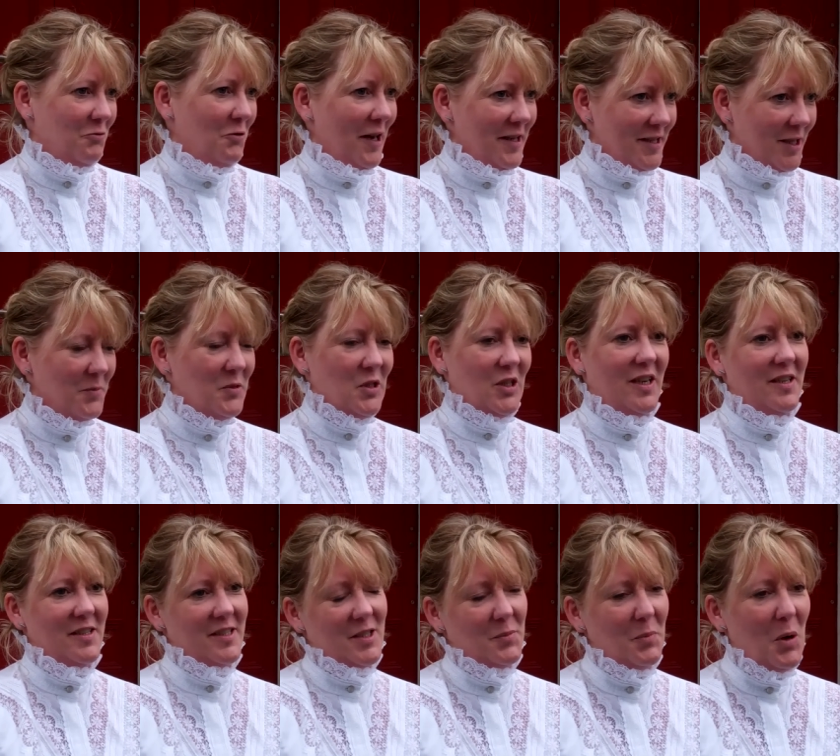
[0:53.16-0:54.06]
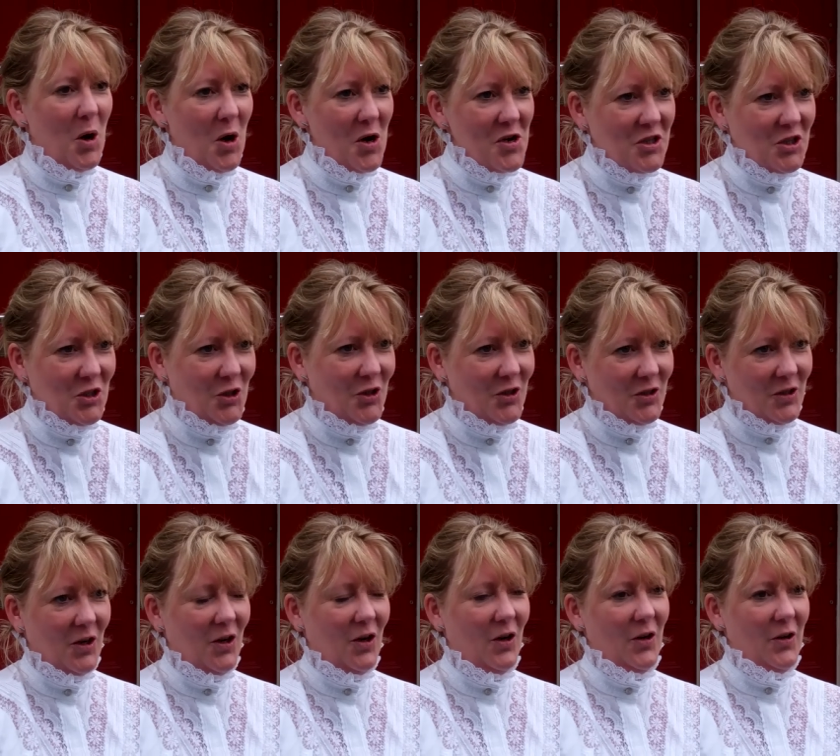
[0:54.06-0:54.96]
right up to his departure
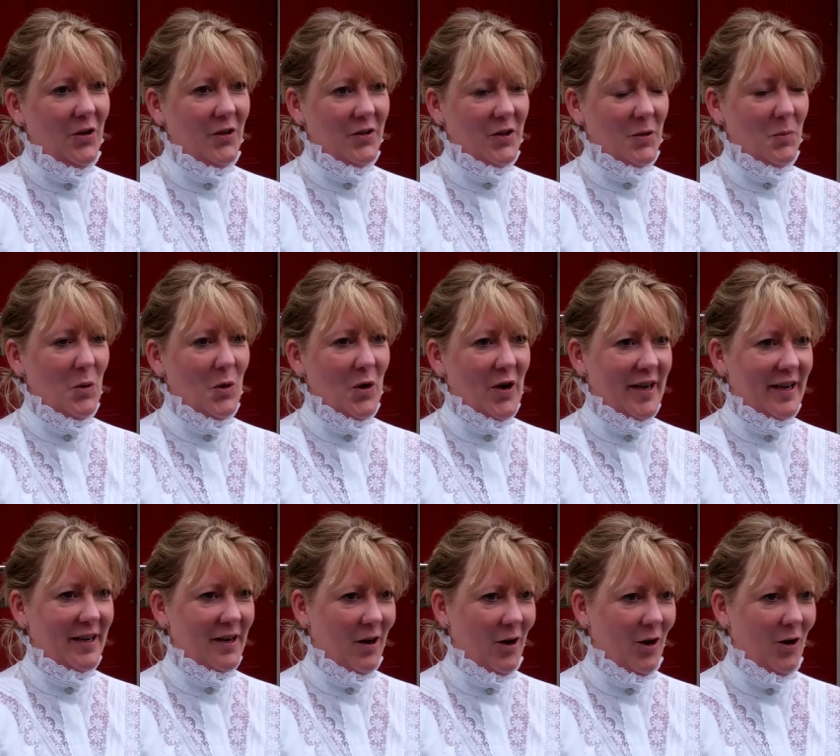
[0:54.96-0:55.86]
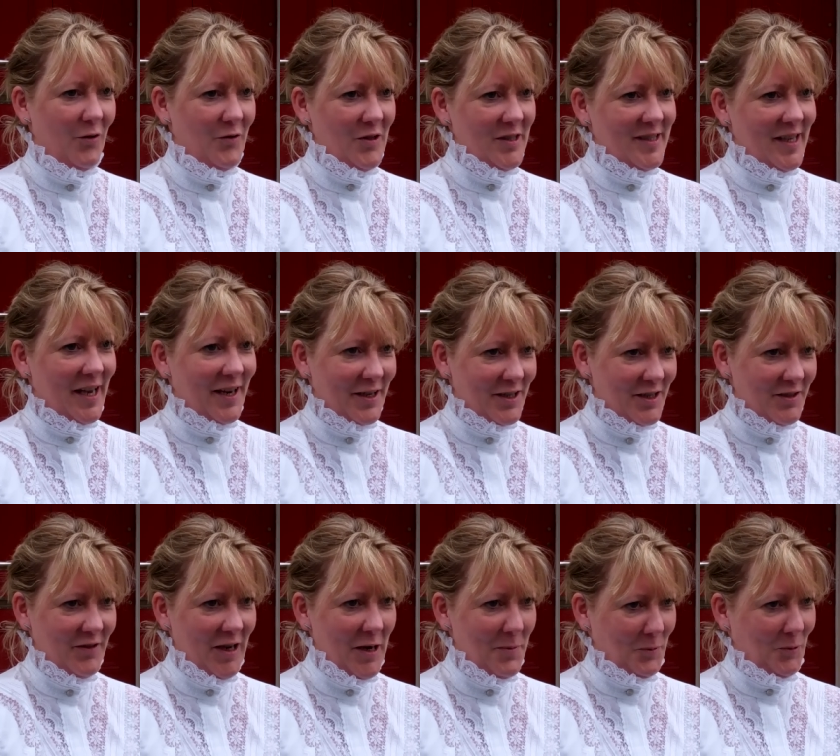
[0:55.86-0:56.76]
on the morning of the 2nd
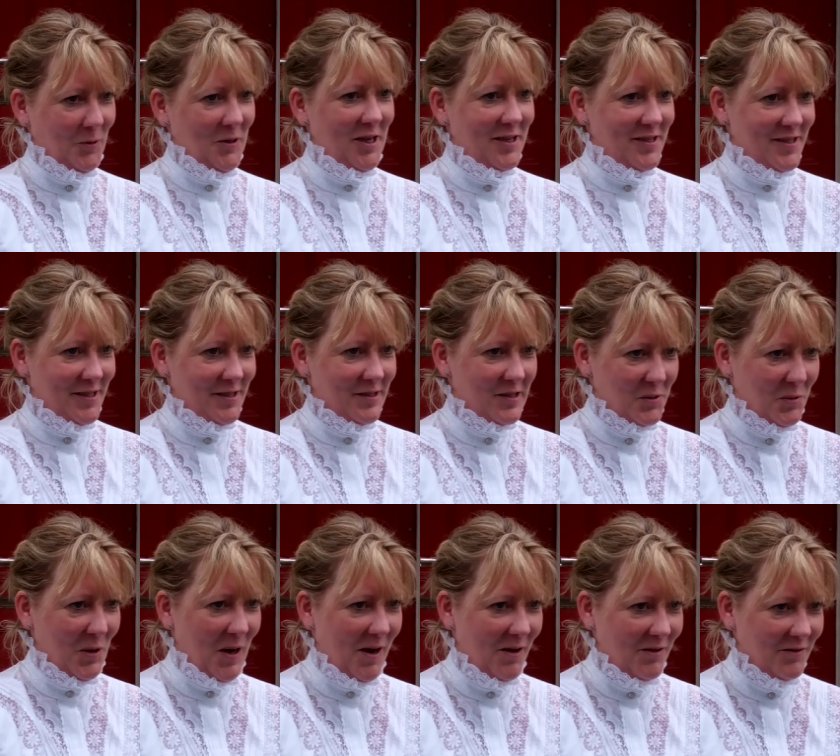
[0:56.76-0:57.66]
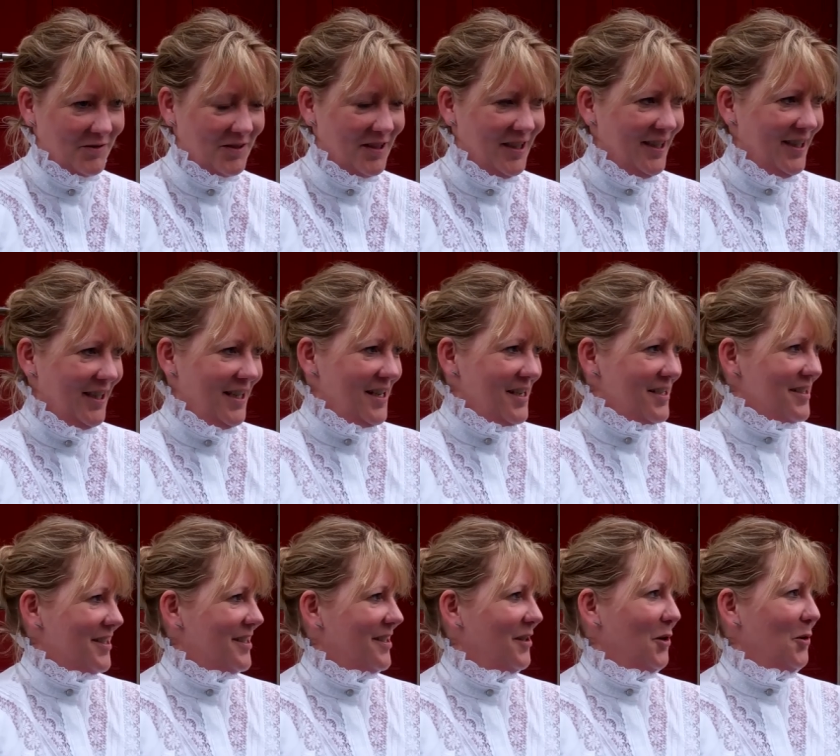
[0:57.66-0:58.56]
of April 1912.
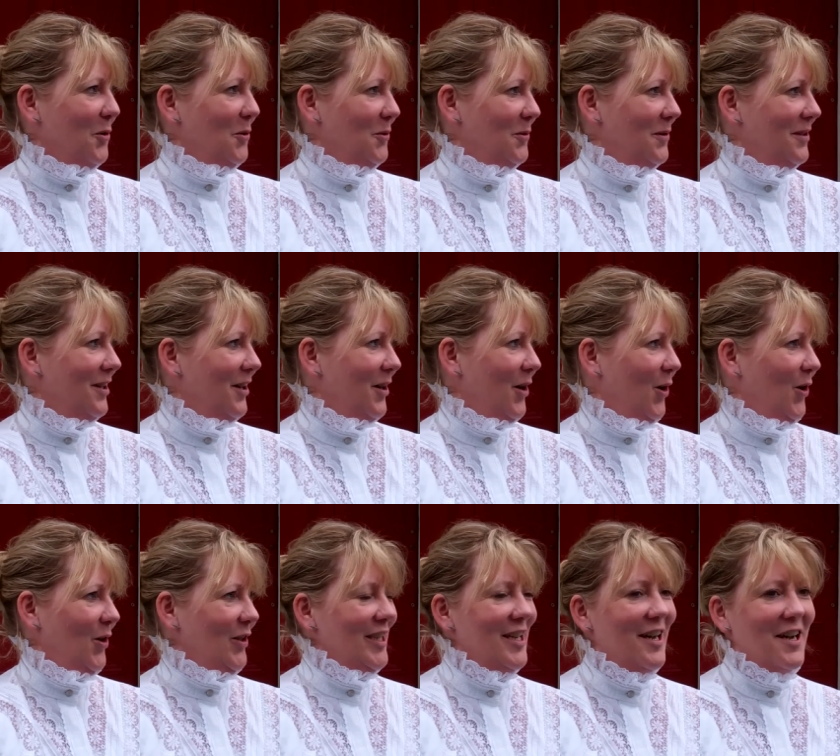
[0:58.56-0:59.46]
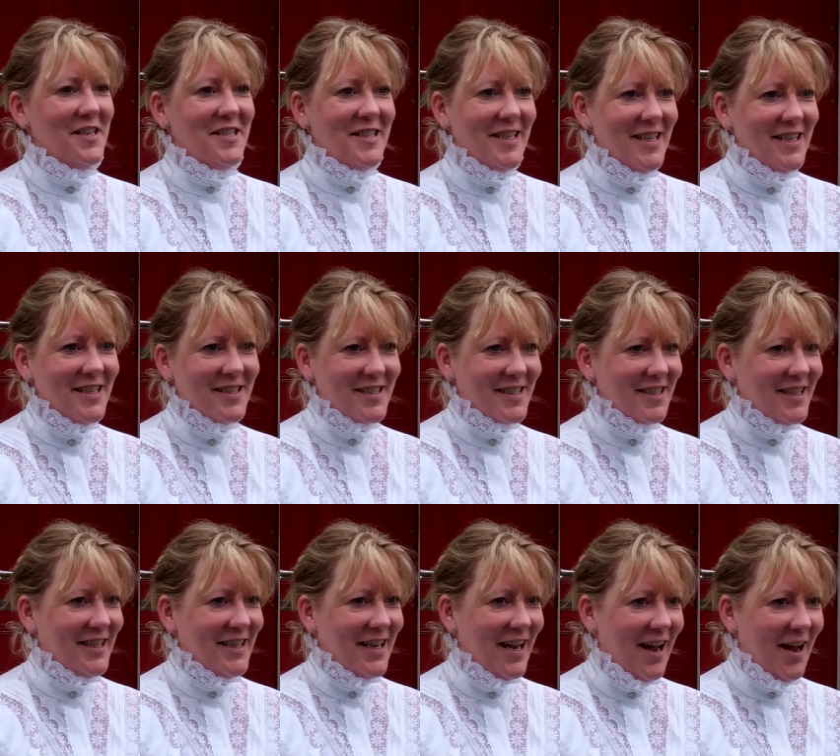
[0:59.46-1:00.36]
So all the ideas that
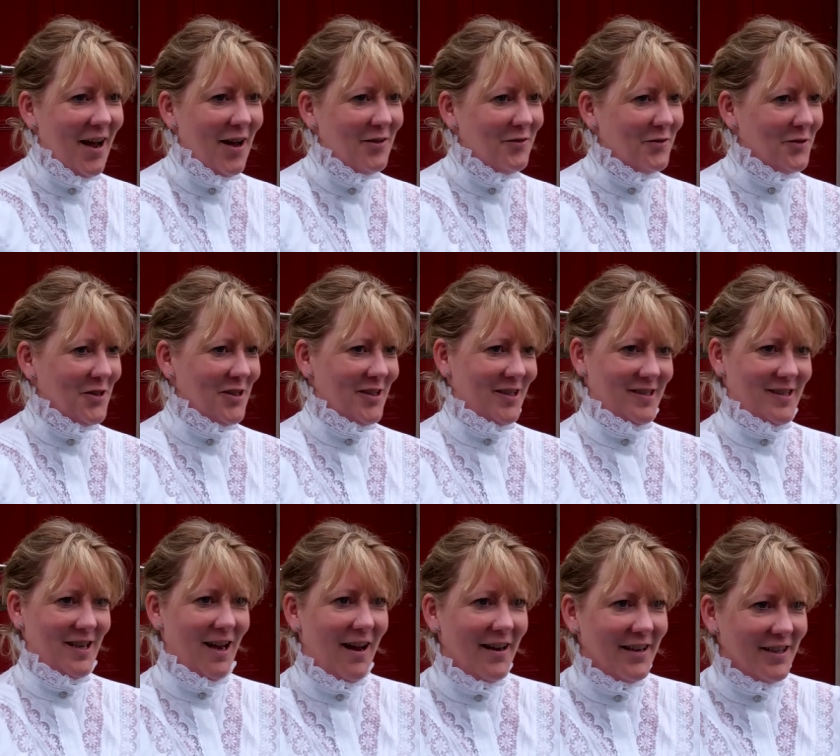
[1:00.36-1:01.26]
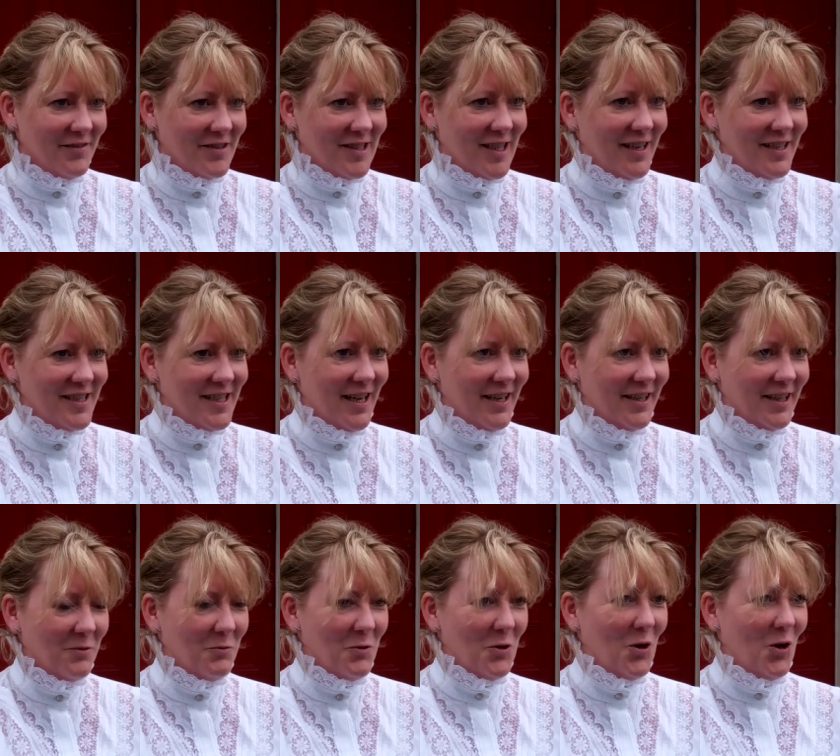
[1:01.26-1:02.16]
he had for the design of
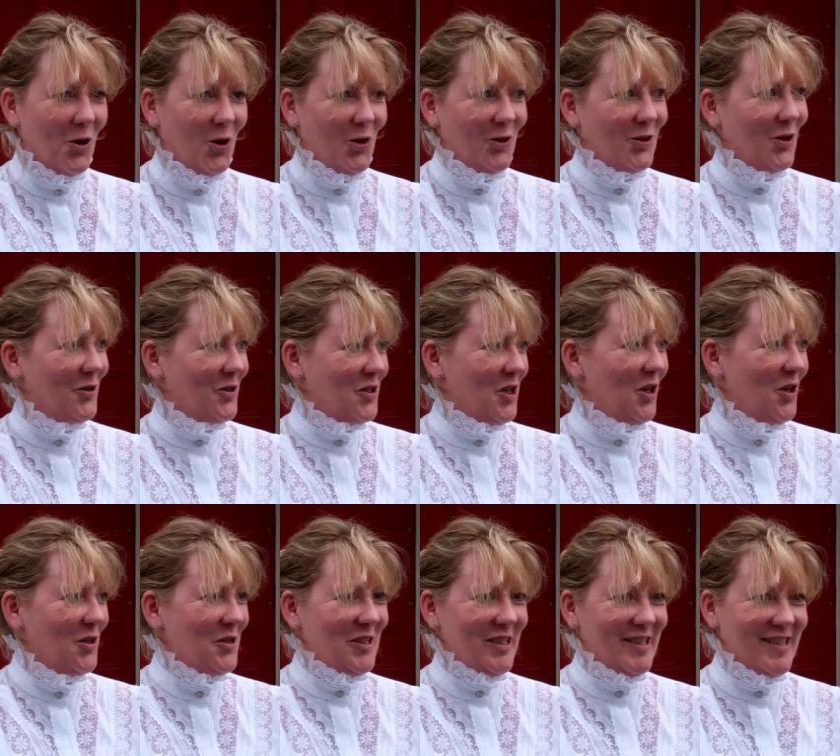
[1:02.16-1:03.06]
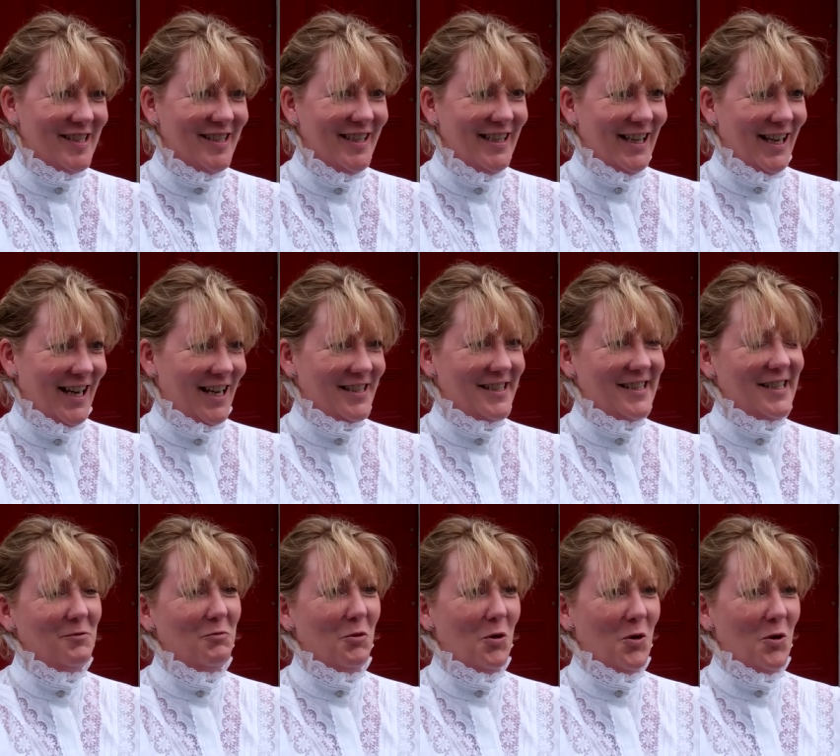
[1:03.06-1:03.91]
Titanic were all concocted as he